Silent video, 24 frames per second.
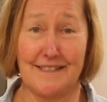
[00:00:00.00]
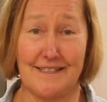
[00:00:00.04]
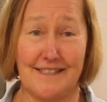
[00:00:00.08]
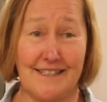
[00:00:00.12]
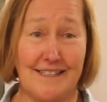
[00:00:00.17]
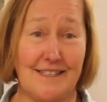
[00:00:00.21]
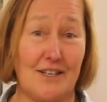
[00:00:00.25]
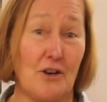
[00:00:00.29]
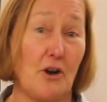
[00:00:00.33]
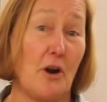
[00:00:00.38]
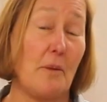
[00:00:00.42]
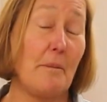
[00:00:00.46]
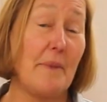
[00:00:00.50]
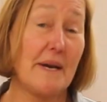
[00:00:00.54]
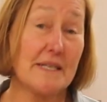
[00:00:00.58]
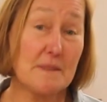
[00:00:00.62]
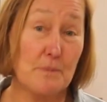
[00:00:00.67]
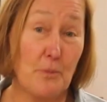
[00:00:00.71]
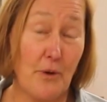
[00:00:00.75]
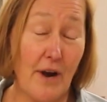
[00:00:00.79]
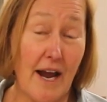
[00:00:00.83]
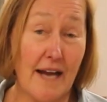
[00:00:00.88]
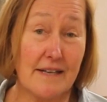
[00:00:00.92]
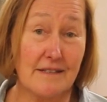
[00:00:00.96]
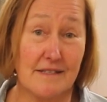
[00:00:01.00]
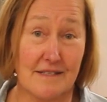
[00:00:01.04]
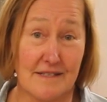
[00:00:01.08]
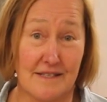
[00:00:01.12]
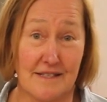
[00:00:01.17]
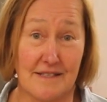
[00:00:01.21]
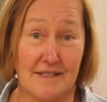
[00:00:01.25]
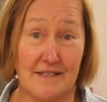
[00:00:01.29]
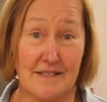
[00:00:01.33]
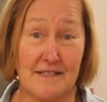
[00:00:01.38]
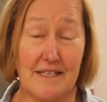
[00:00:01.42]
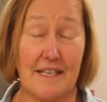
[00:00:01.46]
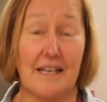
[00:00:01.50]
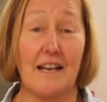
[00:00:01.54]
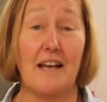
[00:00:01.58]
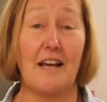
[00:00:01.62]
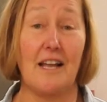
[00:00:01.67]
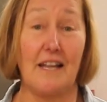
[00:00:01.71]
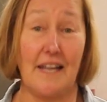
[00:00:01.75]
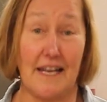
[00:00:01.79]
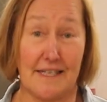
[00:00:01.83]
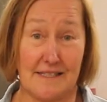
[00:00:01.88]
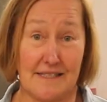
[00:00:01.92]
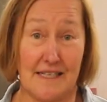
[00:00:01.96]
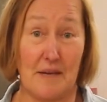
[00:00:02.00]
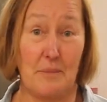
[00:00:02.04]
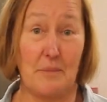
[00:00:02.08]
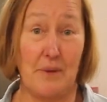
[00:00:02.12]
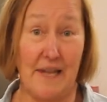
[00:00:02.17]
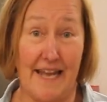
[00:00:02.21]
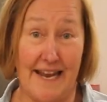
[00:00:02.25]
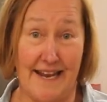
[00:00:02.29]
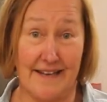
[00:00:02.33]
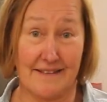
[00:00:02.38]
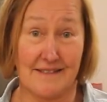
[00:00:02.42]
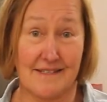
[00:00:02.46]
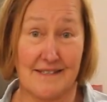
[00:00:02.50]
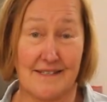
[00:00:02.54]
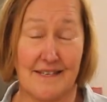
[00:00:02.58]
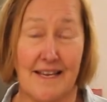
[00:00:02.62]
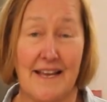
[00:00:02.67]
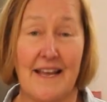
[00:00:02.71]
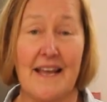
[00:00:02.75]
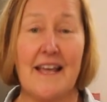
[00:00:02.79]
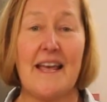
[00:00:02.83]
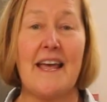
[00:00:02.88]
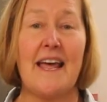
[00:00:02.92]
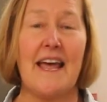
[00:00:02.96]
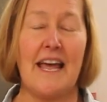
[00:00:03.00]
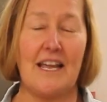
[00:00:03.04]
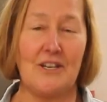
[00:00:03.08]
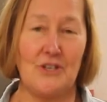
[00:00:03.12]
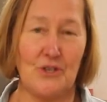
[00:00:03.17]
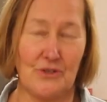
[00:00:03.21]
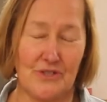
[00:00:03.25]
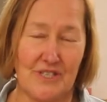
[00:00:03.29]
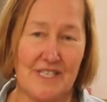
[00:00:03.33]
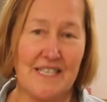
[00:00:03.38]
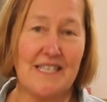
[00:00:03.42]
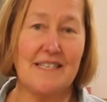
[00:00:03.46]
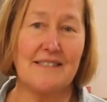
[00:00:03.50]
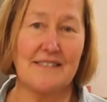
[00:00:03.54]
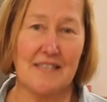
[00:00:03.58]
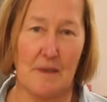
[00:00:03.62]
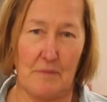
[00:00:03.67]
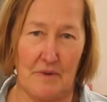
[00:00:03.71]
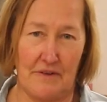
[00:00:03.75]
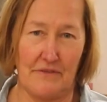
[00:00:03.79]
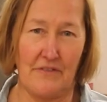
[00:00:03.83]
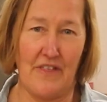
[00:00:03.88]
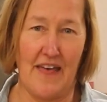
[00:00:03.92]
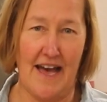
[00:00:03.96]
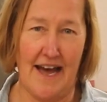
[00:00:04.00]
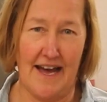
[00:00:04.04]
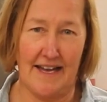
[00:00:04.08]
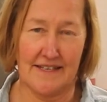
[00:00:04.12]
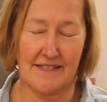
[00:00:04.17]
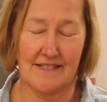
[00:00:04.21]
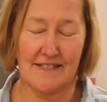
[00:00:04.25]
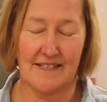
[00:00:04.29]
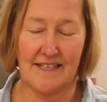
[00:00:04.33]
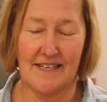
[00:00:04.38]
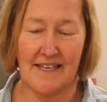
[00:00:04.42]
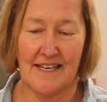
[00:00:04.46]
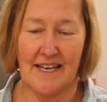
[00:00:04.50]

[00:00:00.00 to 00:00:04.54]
and there are best practices in collecting plants, and you see some of that.